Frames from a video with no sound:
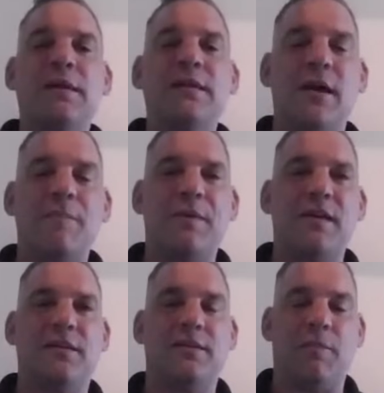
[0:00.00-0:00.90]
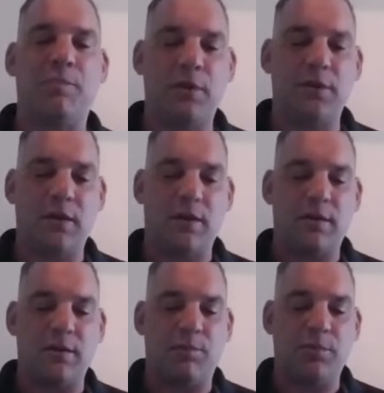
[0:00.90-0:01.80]
that up is
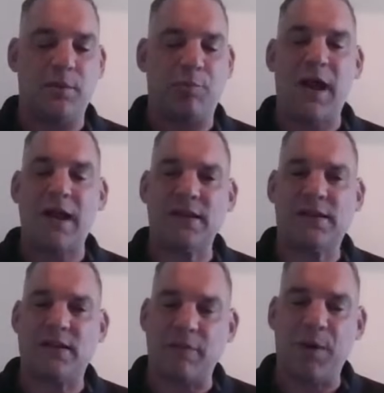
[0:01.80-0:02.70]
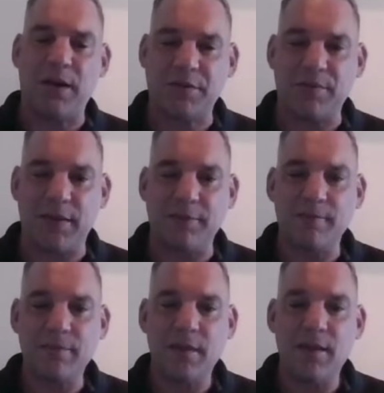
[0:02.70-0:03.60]
the process is the punishment,
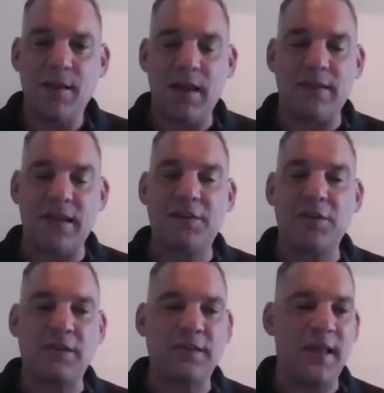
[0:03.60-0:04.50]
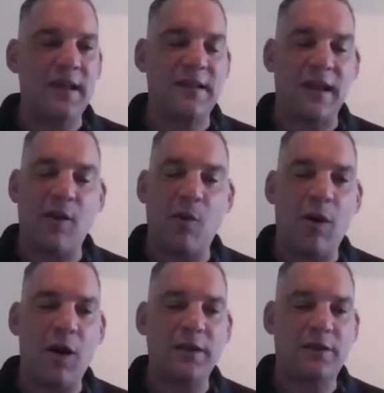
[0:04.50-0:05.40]
and these are the things that go
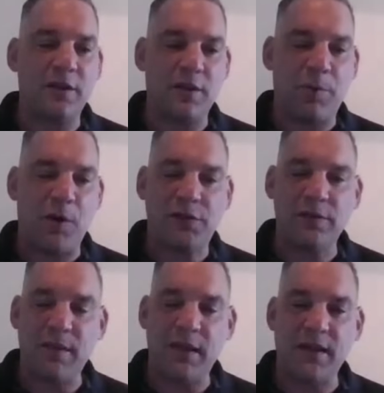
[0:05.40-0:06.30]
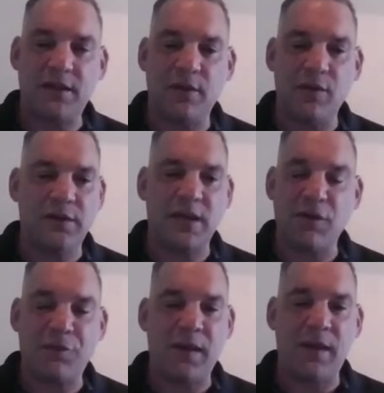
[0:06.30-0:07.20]
on to the person being accused and their
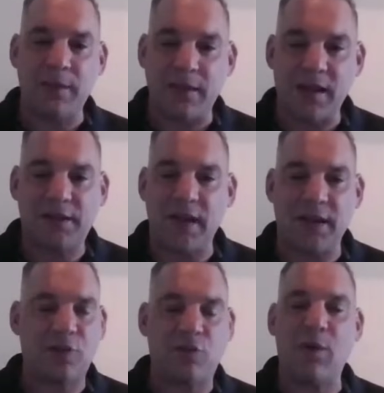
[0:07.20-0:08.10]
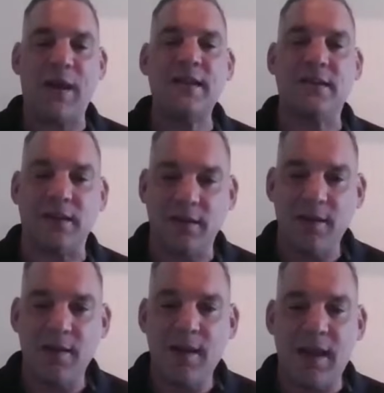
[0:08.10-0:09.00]
family. It's crazy.
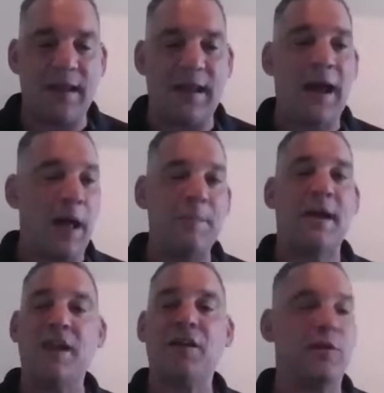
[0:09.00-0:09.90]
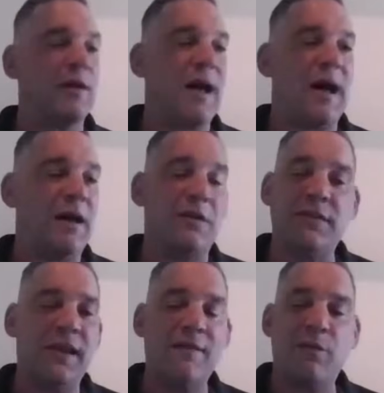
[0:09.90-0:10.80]
And I'll be honest with you. I don't
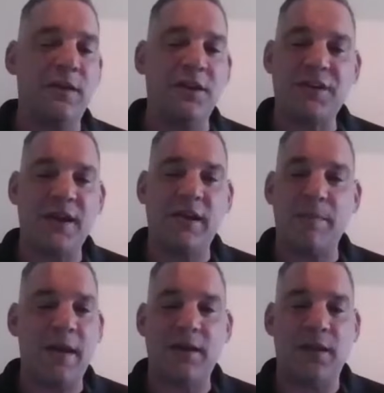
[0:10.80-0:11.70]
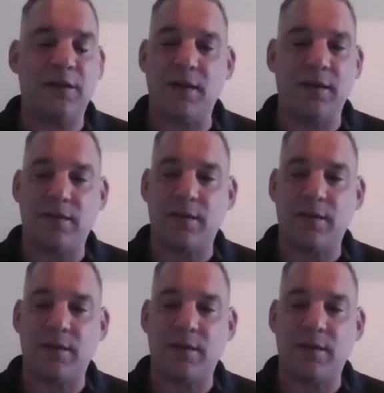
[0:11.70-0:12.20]
think everyone in the chain of command is